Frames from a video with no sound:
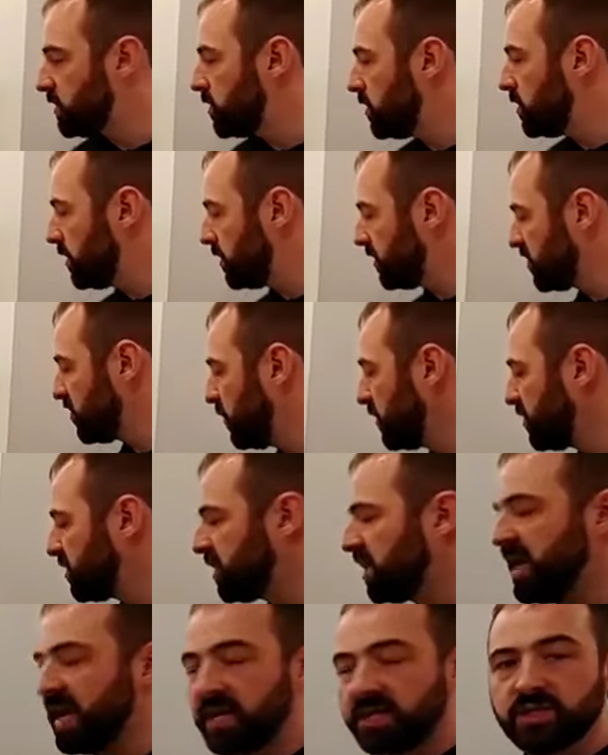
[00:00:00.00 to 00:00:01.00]
so you can switch
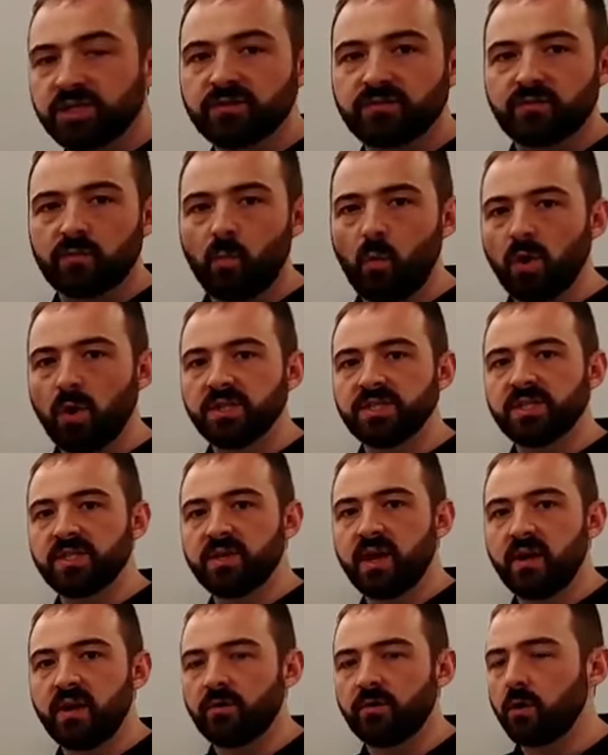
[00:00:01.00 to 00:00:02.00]
connections from one to
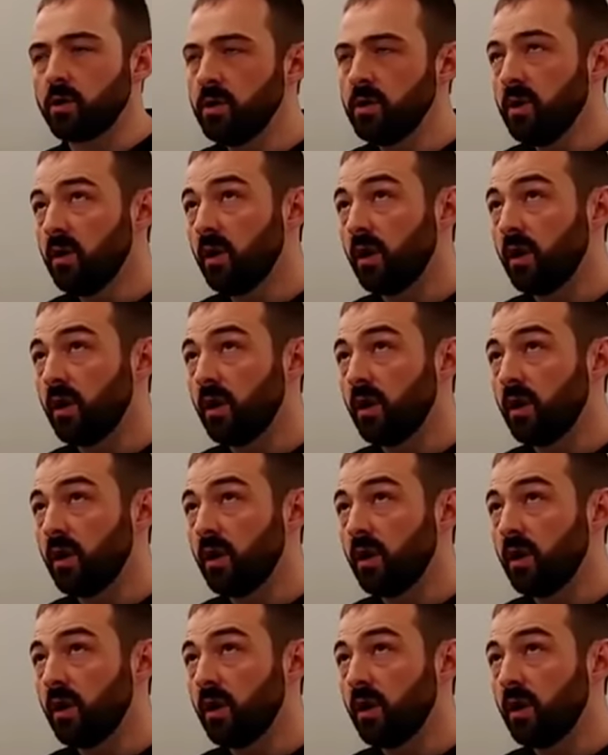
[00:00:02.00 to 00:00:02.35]
the other.